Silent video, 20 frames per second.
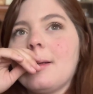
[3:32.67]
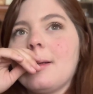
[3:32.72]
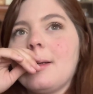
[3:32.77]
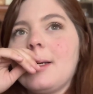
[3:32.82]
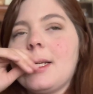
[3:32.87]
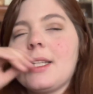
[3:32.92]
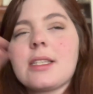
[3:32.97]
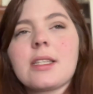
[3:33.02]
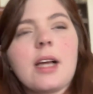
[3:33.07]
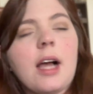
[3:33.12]

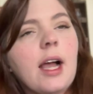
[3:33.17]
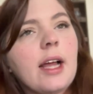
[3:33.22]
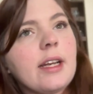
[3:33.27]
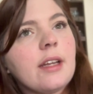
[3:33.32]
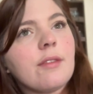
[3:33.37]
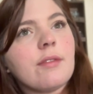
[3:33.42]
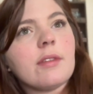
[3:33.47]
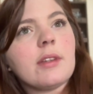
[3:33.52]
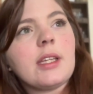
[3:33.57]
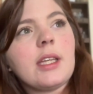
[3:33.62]
it's kind
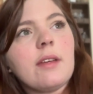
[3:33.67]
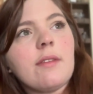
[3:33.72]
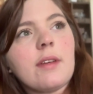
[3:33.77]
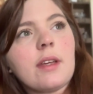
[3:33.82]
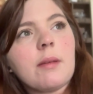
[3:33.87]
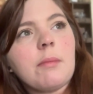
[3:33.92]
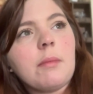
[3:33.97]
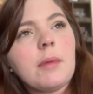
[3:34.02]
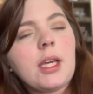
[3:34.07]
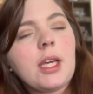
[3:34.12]
of
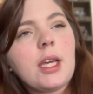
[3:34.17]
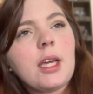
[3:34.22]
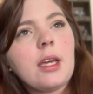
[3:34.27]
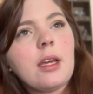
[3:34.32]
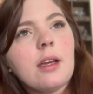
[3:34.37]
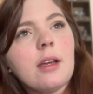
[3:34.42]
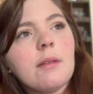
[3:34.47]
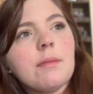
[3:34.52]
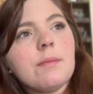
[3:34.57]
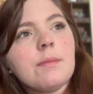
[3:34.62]
leaving
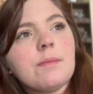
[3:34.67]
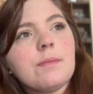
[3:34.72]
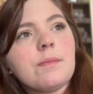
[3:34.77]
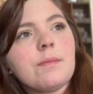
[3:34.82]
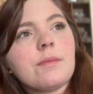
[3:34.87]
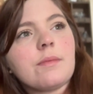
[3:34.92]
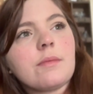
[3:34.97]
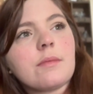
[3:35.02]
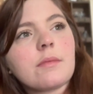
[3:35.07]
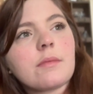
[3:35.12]
me
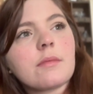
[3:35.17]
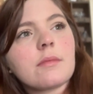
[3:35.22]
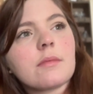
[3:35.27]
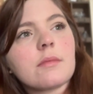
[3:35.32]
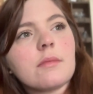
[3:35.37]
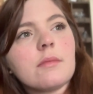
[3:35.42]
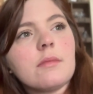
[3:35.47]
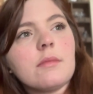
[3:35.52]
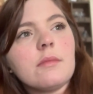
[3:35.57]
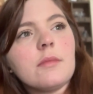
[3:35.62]

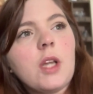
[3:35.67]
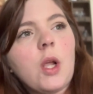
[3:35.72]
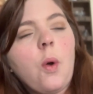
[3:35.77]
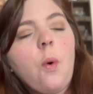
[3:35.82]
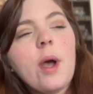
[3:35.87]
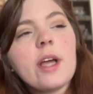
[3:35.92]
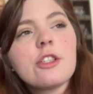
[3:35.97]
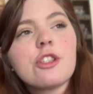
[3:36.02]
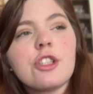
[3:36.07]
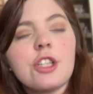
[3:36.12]

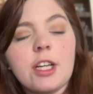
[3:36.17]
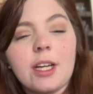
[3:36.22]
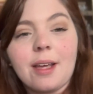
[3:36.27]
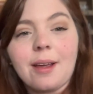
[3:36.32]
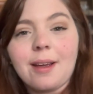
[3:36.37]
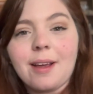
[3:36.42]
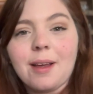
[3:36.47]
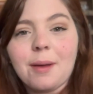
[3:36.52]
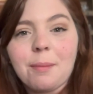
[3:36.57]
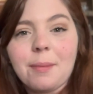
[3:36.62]

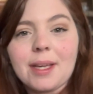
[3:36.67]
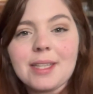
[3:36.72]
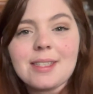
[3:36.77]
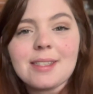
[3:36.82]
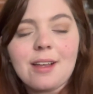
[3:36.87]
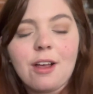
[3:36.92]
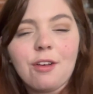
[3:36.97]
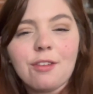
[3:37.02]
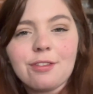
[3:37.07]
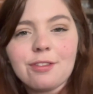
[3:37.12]
questioning
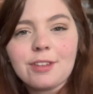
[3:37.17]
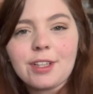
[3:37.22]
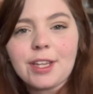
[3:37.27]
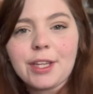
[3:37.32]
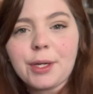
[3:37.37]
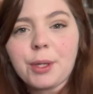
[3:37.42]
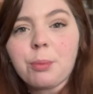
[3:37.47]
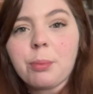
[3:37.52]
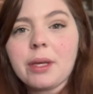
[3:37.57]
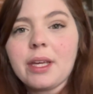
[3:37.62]
myself a
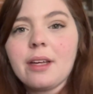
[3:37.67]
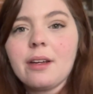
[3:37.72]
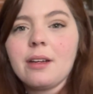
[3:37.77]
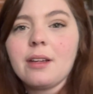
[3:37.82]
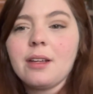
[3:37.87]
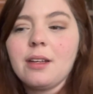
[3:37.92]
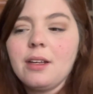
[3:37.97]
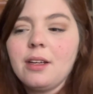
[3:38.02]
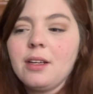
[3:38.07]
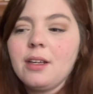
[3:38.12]
little bit.
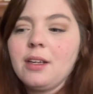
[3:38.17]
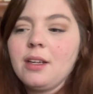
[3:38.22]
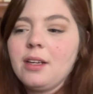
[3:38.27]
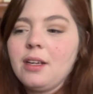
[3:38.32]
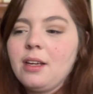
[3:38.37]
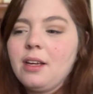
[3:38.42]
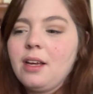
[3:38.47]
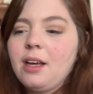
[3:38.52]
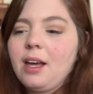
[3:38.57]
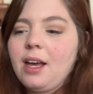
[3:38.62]

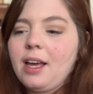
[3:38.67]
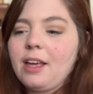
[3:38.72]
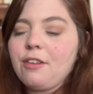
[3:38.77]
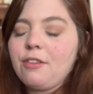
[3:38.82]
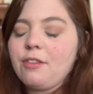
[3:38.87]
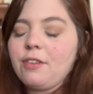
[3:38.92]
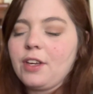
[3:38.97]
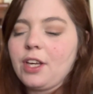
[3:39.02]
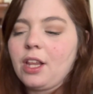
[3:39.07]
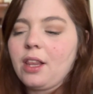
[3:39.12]
I
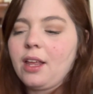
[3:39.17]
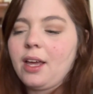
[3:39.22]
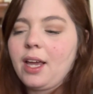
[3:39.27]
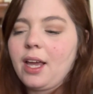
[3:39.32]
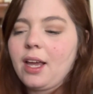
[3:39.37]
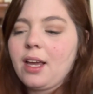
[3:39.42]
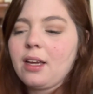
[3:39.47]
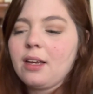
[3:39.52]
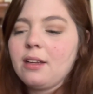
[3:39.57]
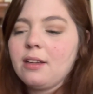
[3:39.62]
feel
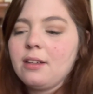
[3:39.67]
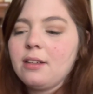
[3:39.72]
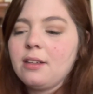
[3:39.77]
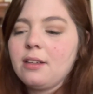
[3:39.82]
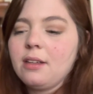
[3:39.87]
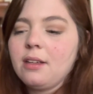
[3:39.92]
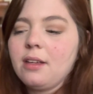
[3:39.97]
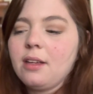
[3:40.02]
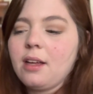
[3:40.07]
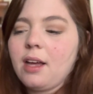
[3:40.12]
like
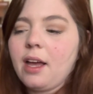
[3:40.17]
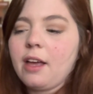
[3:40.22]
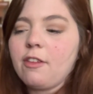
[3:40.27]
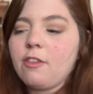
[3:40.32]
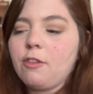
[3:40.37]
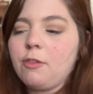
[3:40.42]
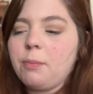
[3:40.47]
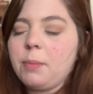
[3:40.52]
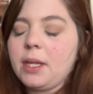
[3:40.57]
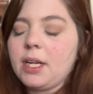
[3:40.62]

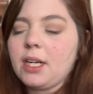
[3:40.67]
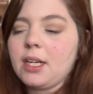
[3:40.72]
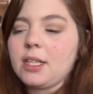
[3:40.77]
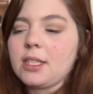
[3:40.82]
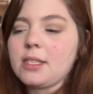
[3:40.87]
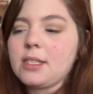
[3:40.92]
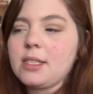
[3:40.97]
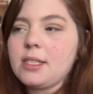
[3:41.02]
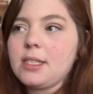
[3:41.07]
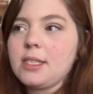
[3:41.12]
I've been in
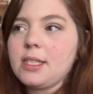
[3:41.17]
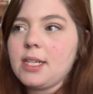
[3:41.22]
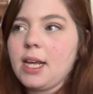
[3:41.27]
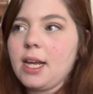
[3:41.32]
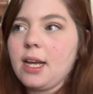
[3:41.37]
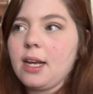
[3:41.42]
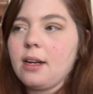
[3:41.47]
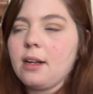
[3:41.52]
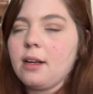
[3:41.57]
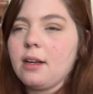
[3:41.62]
a
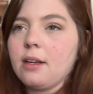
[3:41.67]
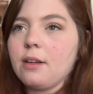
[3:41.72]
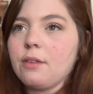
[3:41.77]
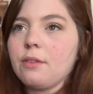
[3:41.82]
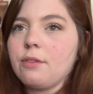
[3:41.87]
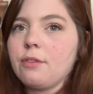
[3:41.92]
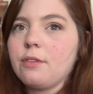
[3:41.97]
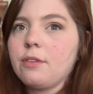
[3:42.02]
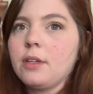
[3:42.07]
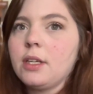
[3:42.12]
state
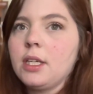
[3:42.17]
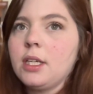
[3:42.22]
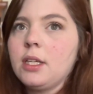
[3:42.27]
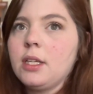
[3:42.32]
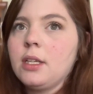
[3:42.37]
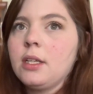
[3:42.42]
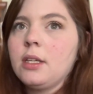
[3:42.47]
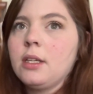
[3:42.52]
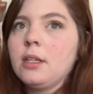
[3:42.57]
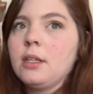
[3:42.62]
of
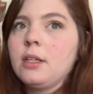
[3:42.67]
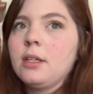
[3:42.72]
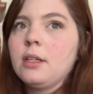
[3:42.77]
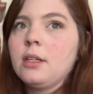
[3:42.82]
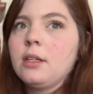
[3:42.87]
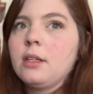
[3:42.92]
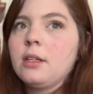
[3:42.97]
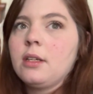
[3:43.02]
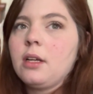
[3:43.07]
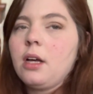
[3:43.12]

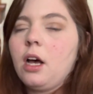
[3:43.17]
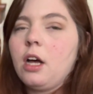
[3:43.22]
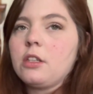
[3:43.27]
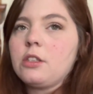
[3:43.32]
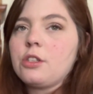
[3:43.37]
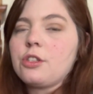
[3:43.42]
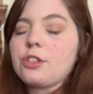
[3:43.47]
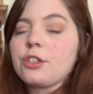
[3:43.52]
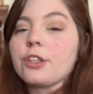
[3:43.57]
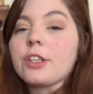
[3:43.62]

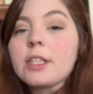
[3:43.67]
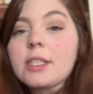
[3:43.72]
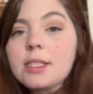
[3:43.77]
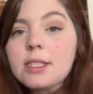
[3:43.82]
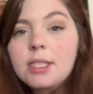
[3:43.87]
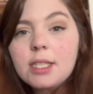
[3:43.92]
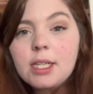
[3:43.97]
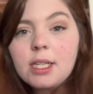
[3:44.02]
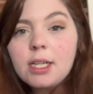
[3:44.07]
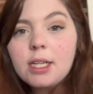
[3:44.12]

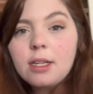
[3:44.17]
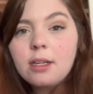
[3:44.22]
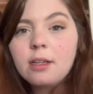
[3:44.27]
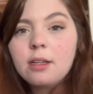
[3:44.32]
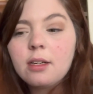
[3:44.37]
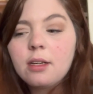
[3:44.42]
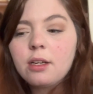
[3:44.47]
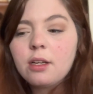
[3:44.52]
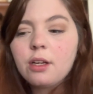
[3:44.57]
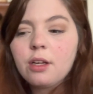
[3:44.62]
uncertainty
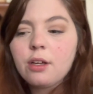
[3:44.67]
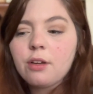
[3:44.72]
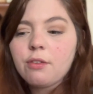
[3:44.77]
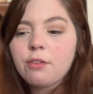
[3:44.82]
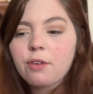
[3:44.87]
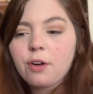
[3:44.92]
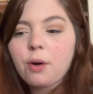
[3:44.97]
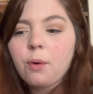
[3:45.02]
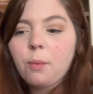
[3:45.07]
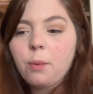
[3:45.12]

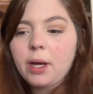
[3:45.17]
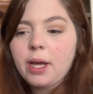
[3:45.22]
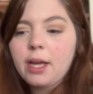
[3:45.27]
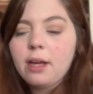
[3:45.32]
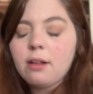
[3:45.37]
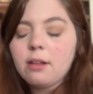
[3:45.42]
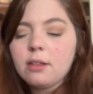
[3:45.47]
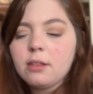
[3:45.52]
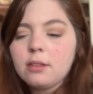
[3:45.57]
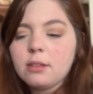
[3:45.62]
for a
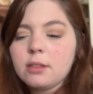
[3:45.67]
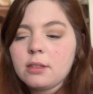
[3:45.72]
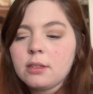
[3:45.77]
while.